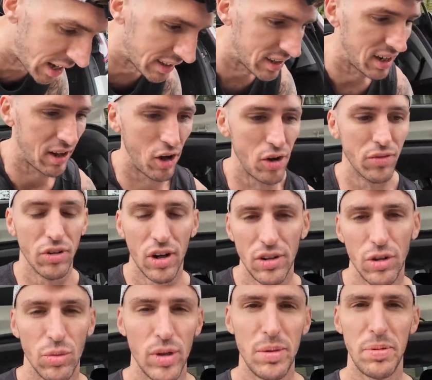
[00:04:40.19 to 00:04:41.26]
I got over
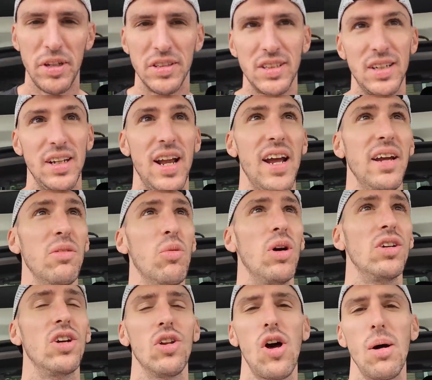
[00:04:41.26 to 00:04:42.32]
under repeats today, 1
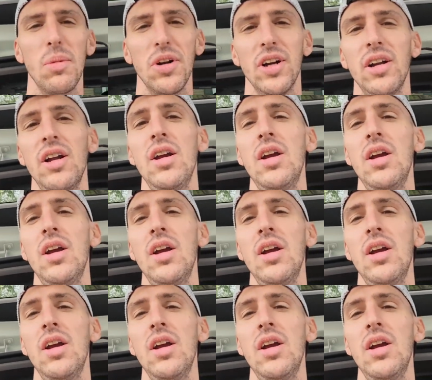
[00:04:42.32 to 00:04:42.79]
kilometer,